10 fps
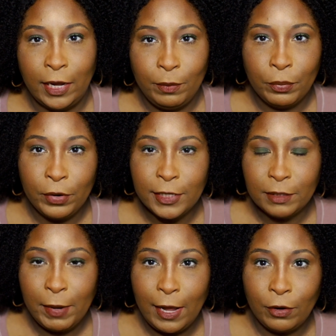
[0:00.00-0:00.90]
a
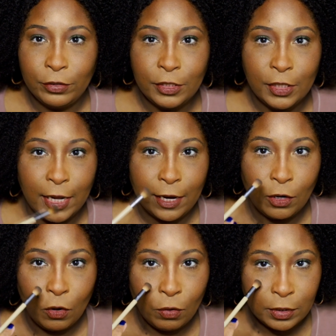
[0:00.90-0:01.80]
pressed powder to kind
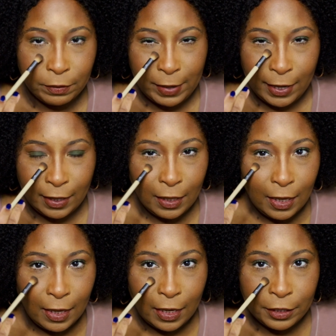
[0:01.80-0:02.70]
of go under my
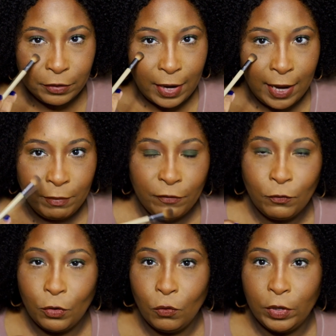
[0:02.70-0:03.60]
under eye
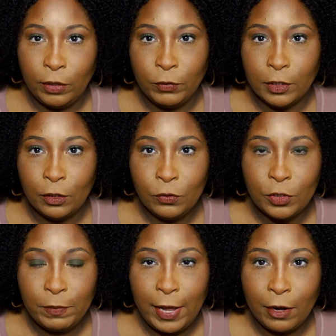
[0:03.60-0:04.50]
before going in with the
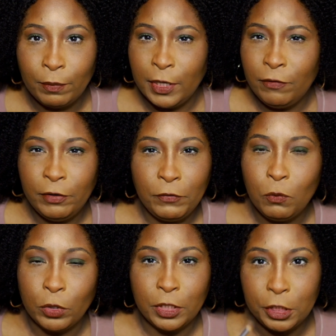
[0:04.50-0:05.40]
loose powder. But even if
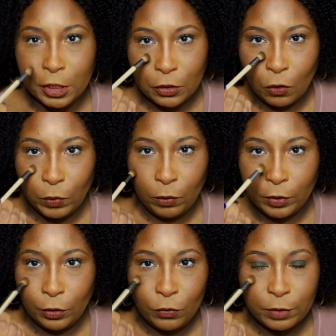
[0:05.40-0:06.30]
you wanted to just go in
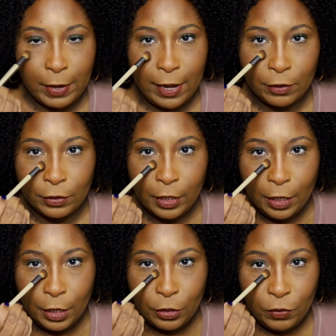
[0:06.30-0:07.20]
with loose powder,
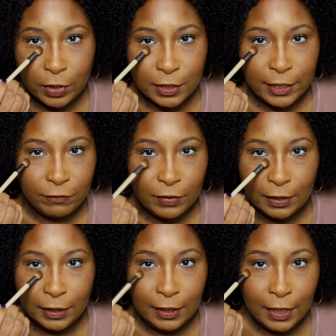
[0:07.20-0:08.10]
you can
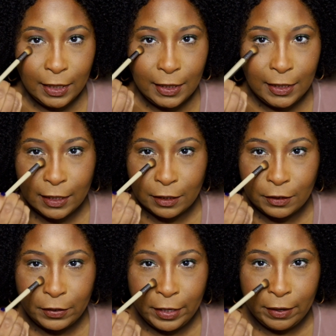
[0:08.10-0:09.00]
definitely get
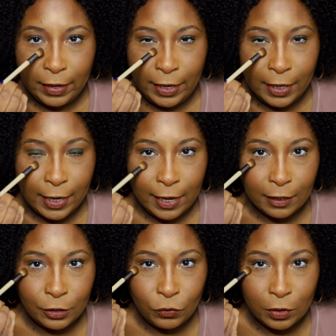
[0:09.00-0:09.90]
under there and kind
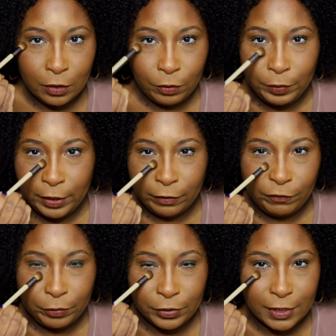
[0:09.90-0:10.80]
of do a little bit
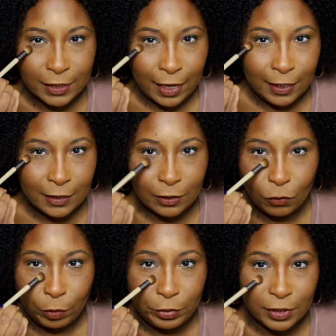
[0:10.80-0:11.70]
of precise
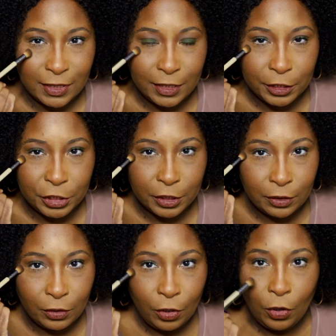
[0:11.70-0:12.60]
or
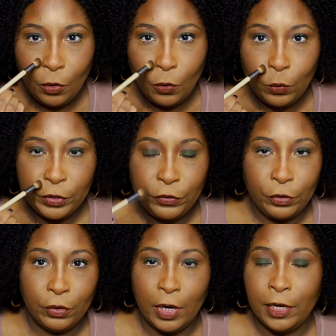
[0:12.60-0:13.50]
precision with
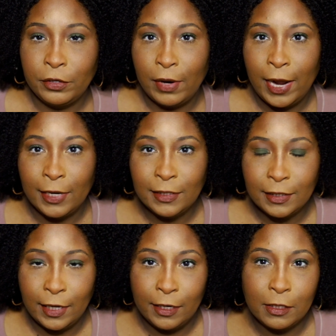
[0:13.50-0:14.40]
your under eye
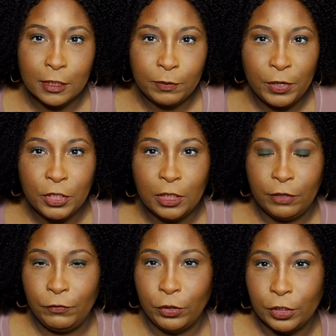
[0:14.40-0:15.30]
setting, especially
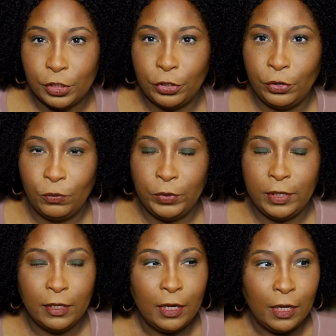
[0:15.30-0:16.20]
if you're concerned
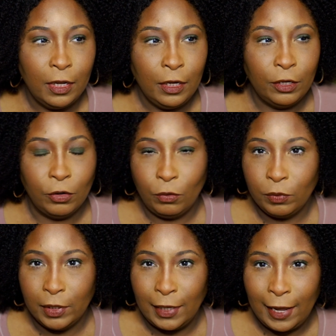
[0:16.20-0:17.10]
with, you know,
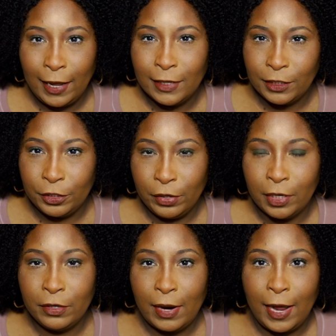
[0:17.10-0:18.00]
the lines in your
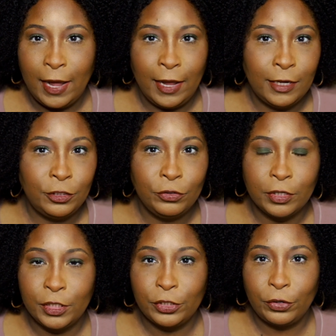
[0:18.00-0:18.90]
under eyes, you're
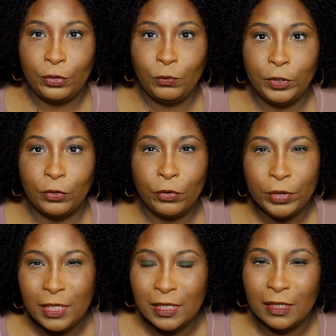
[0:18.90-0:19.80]
concerned with
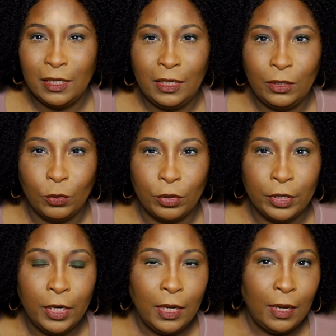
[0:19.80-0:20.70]
creasing
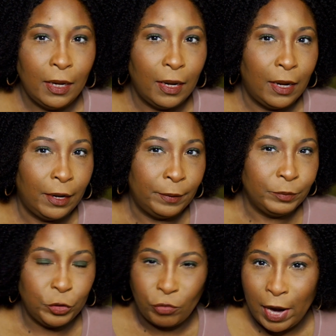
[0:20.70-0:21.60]
or
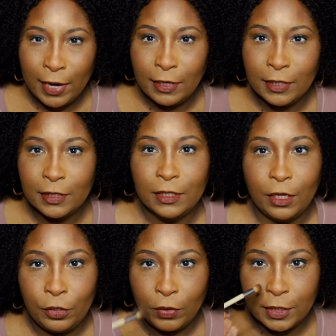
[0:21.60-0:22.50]
dryness.
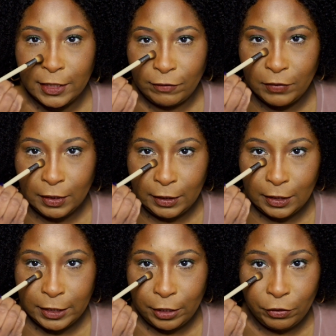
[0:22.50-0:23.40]
You can definitely
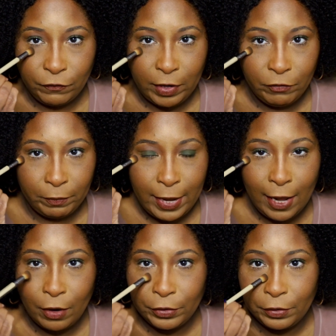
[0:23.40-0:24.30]
take your favorite
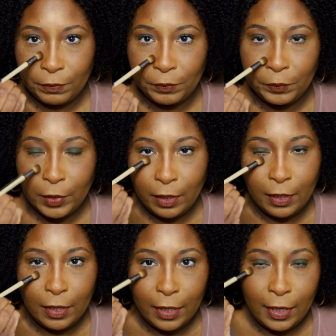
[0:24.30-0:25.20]
powder
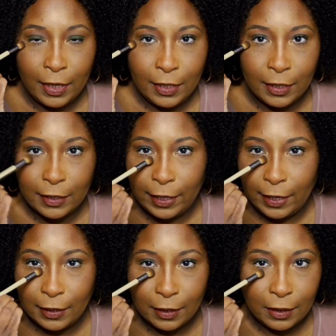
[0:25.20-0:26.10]
and get
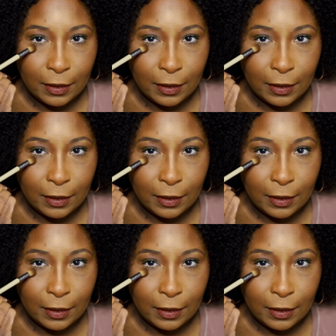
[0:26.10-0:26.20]
that